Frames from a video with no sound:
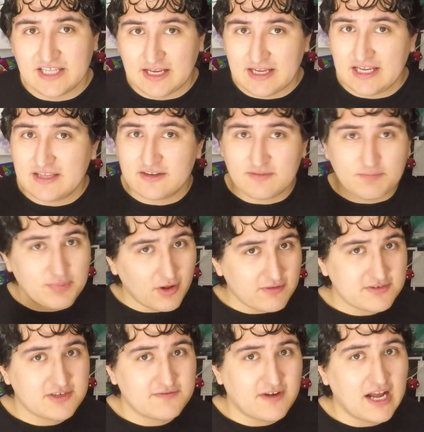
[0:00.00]
they either both
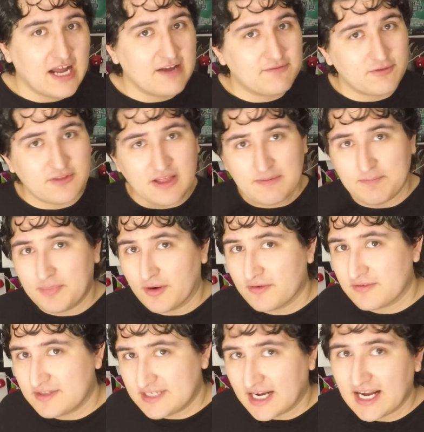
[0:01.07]
survive or they
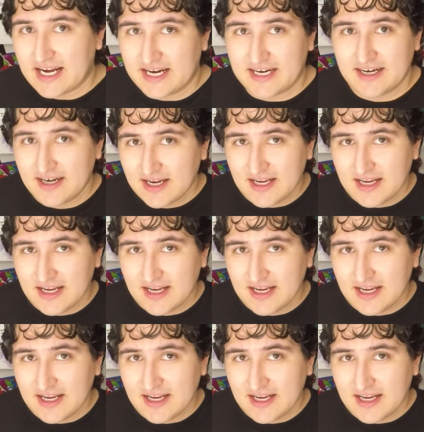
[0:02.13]
both die.